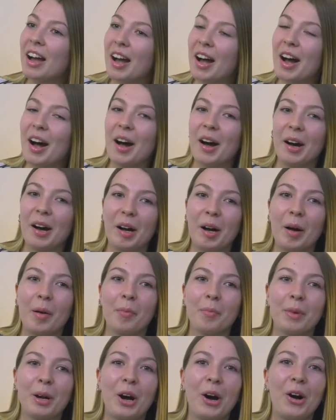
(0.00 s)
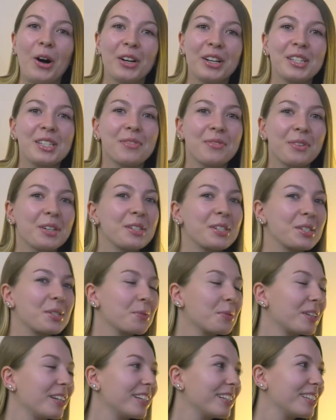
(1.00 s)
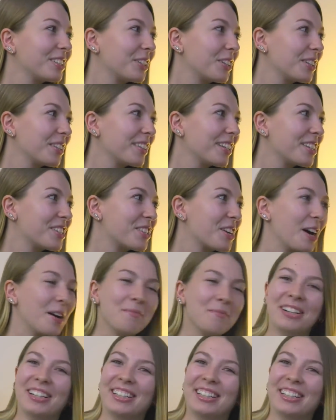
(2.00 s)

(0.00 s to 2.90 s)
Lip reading: August 1st, when I started this job.